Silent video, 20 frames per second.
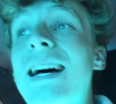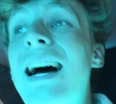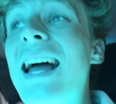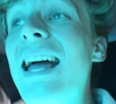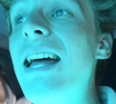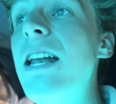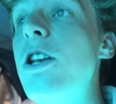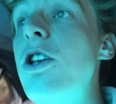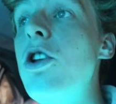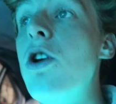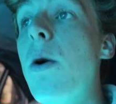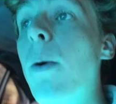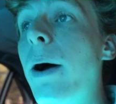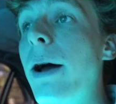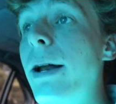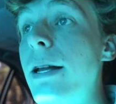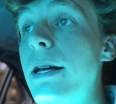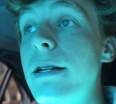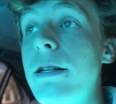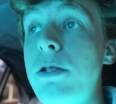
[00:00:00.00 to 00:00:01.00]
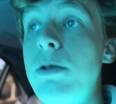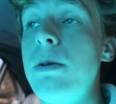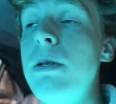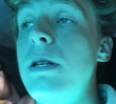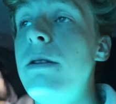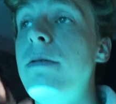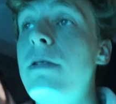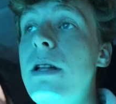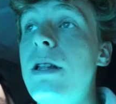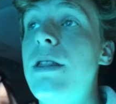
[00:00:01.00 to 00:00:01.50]
I had no idea this was
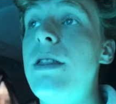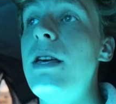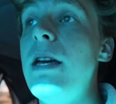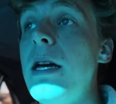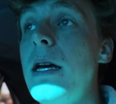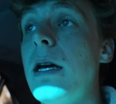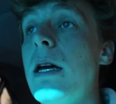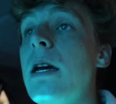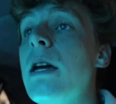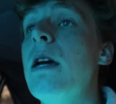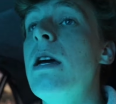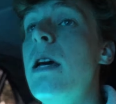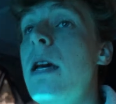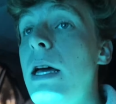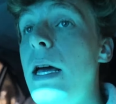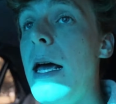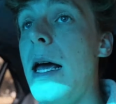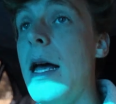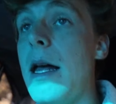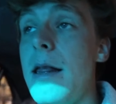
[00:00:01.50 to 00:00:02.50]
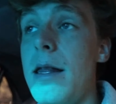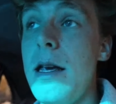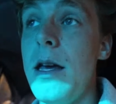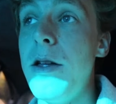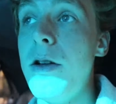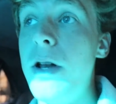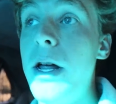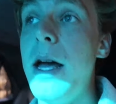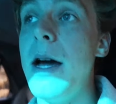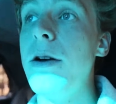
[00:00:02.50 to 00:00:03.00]
even a thing, and the
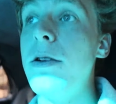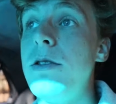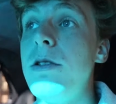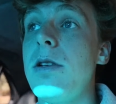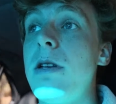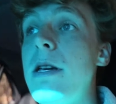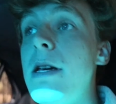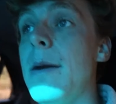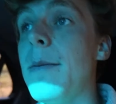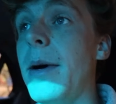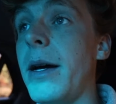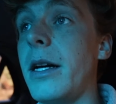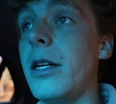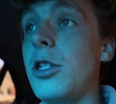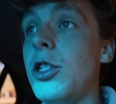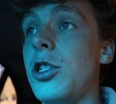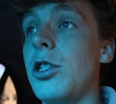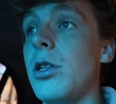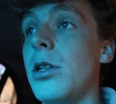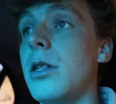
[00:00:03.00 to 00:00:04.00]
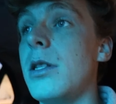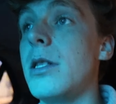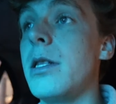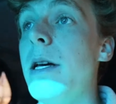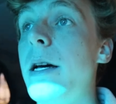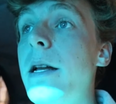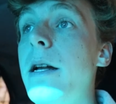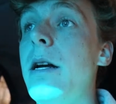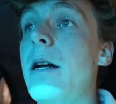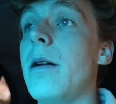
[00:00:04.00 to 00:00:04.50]
other day I was looking at my insurance
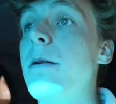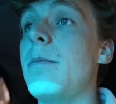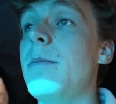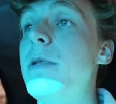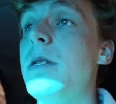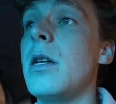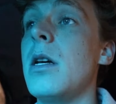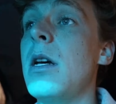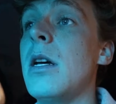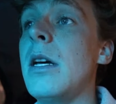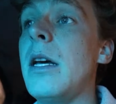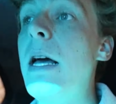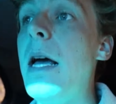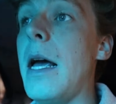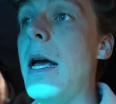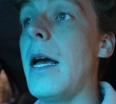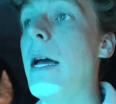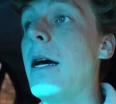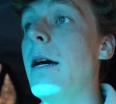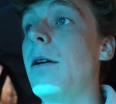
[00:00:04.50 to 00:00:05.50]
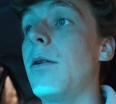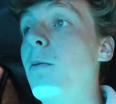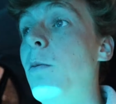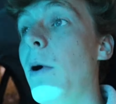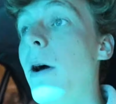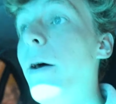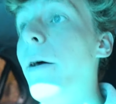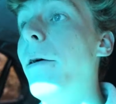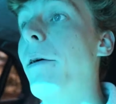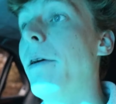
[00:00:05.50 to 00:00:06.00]
line items, and
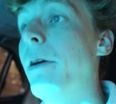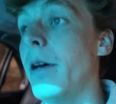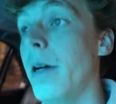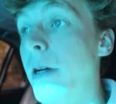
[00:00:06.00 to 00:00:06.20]
well,